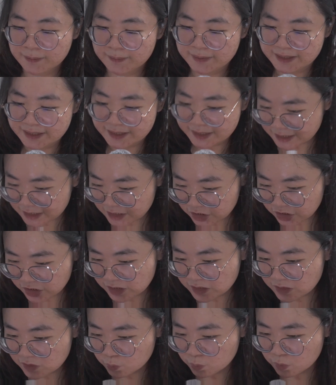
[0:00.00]
My sticker
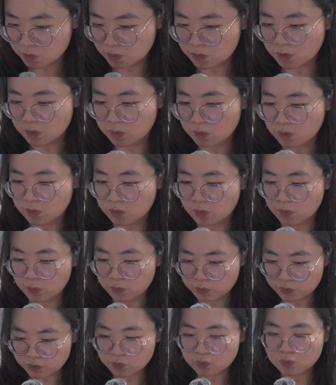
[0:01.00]
sheets were
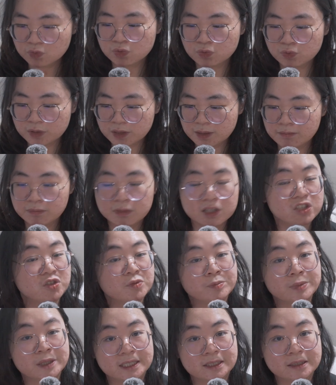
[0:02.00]
also doing
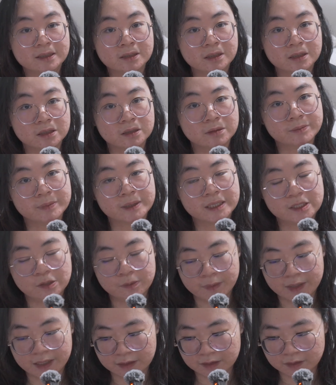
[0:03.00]
much better than compared
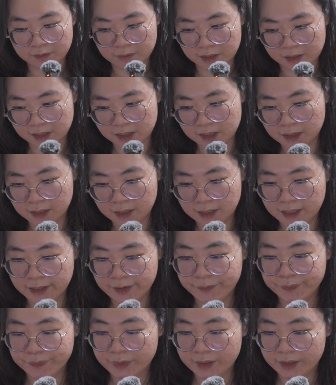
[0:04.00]
to Maker's Market.
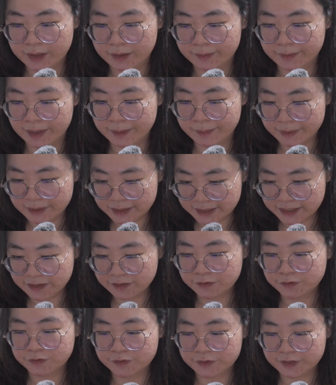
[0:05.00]
I
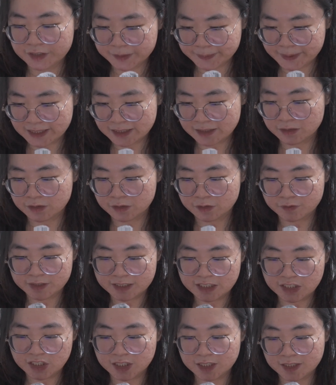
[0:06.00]
believe this pattern of
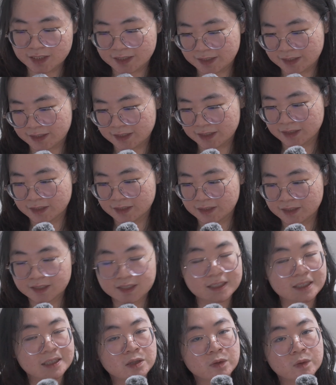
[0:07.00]
keychains and stickers
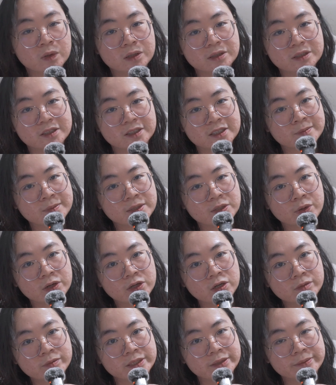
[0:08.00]
selling well is going to be quite
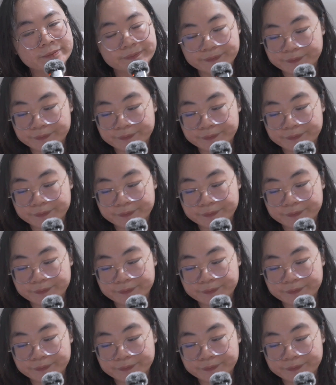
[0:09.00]
common.